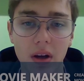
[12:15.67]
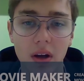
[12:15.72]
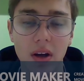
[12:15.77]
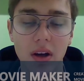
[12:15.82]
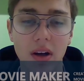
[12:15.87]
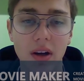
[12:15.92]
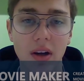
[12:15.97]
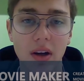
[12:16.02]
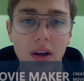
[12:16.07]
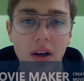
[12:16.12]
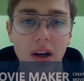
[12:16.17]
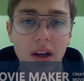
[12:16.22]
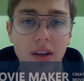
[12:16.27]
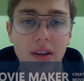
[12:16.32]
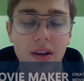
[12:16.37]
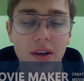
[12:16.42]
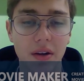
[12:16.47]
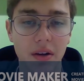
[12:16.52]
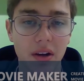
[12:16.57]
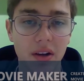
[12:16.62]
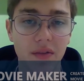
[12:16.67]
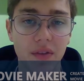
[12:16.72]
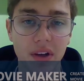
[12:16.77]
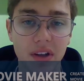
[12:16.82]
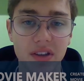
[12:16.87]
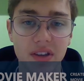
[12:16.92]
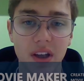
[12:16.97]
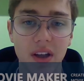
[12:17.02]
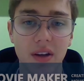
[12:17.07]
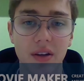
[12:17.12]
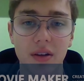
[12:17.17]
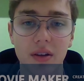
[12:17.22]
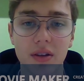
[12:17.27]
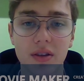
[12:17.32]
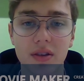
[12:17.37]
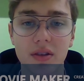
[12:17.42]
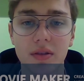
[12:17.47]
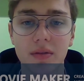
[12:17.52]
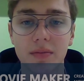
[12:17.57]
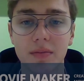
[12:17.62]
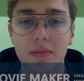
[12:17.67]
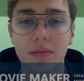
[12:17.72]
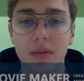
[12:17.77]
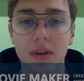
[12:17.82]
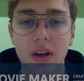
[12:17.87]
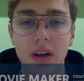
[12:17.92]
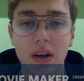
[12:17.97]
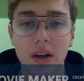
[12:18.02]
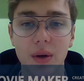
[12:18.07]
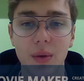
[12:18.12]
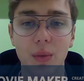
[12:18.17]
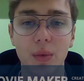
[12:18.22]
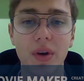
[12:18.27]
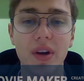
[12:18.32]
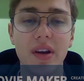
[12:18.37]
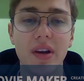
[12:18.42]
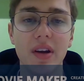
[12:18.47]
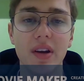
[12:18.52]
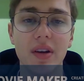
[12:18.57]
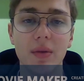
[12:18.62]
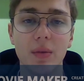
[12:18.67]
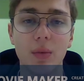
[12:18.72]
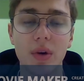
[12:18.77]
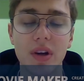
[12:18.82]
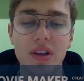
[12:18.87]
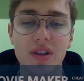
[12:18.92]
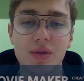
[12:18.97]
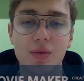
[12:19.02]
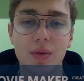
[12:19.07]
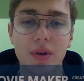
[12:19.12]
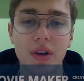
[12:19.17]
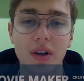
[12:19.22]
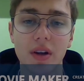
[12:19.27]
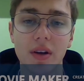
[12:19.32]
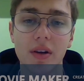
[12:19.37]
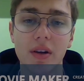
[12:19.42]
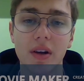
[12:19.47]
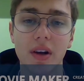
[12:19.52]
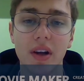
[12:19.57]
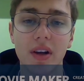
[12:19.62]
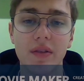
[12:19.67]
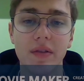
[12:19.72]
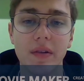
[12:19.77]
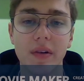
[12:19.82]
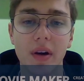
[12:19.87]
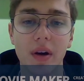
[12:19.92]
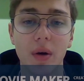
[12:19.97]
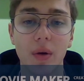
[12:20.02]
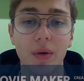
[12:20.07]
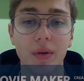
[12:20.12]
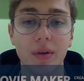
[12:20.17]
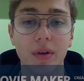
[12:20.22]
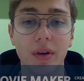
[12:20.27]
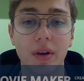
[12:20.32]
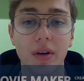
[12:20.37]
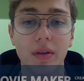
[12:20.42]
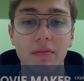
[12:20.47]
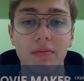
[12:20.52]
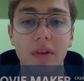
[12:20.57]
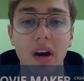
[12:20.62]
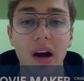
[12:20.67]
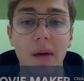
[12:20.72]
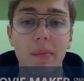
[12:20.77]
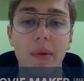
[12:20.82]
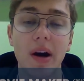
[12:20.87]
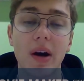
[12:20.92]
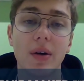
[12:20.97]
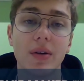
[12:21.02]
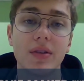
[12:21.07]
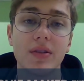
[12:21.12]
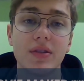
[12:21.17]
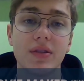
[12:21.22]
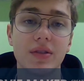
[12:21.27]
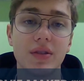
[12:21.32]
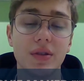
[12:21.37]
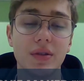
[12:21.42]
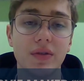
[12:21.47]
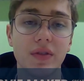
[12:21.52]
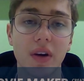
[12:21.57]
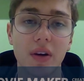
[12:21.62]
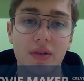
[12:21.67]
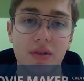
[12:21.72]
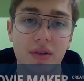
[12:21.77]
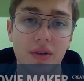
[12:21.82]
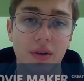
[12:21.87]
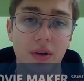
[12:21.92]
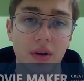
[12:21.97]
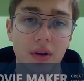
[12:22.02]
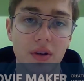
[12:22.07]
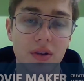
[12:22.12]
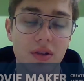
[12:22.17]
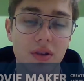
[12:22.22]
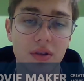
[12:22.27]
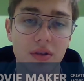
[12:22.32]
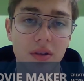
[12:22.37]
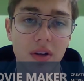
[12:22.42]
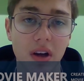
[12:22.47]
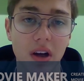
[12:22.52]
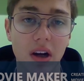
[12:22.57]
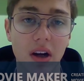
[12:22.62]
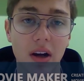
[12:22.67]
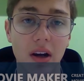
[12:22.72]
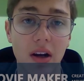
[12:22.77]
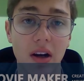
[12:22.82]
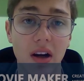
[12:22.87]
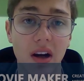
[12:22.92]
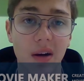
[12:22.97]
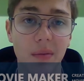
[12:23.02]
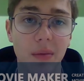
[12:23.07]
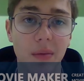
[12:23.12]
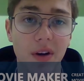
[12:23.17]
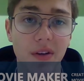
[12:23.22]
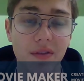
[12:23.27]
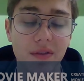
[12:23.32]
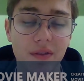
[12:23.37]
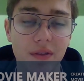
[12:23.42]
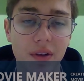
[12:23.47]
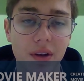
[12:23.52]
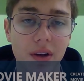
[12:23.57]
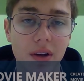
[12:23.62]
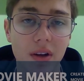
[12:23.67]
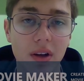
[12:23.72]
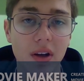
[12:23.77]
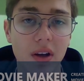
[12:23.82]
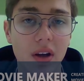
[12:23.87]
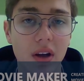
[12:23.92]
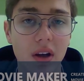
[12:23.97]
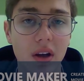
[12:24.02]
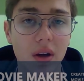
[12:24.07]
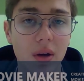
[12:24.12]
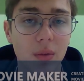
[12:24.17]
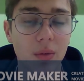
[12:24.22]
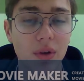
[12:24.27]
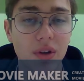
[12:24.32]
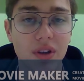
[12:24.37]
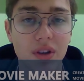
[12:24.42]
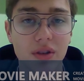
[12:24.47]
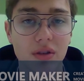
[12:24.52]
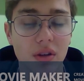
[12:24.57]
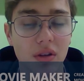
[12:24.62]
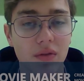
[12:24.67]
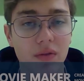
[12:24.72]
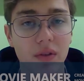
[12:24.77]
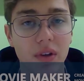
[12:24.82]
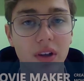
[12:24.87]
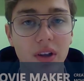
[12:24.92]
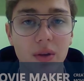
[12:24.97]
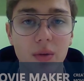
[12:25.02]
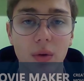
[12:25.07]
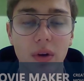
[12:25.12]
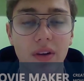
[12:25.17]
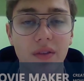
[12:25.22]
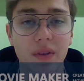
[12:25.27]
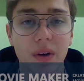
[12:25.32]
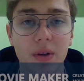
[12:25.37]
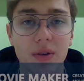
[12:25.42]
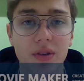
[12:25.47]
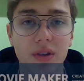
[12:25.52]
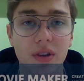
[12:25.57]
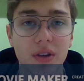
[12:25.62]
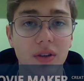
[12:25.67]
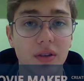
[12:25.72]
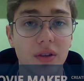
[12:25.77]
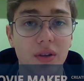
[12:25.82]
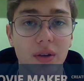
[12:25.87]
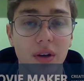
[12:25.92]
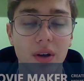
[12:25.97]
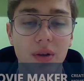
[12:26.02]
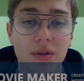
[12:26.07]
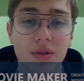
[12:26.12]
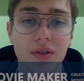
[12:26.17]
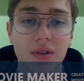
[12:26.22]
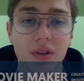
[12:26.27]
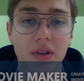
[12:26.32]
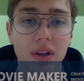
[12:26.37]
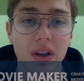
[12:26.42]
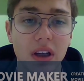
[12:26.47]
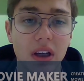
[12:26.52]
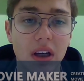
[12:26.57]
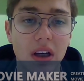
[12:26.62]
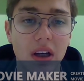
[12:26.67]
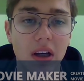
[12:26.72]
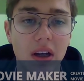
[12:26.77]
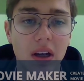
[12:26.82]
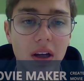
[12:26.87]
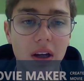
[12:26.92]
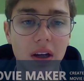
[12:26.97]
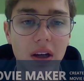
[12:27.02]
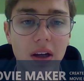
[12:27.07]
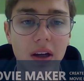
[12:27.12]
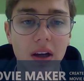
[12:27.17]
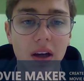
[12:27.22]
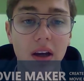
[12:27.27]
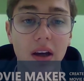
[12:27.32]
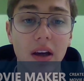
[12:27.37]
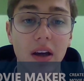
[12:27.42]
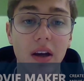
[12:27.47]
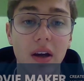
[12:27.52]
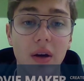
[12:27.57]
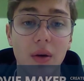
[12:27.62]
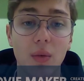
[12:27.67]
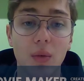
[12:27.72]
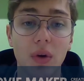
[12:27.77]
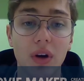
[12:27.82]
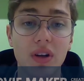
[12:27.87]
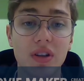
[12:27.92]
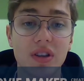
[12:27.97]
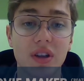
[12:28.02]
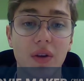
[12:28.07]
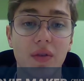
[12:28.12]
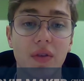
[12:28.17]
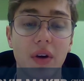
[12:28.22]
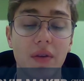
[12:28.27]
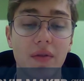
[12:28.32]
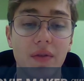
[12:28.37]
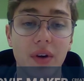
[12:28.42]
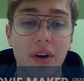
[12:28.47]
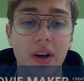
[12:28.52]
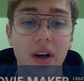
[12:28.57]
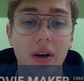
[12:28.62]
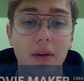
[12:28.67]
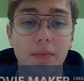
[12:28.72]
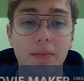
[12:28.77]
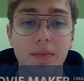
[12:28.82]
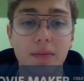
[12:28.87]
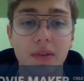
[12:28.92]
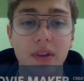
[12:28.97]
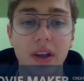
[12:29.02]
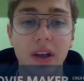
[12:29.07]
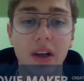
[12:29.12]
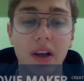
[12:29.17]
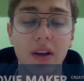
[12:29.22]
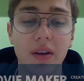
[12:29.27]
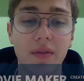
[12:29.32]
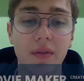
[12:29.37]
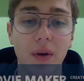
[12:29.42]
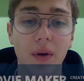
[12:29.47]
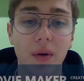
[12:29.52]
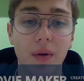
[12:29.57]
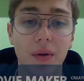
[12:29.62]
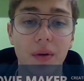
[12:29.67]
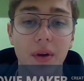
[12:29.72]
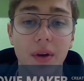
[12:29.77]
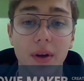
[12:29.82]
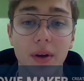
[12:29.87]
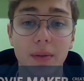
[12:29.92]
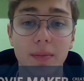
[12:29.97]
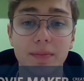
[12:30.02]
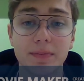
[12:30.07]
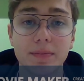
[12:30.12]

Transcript: and their living standards, we in Sweden live on about $2,000 a month, which is roughly 20,000 crowns. Where in South Africa they live on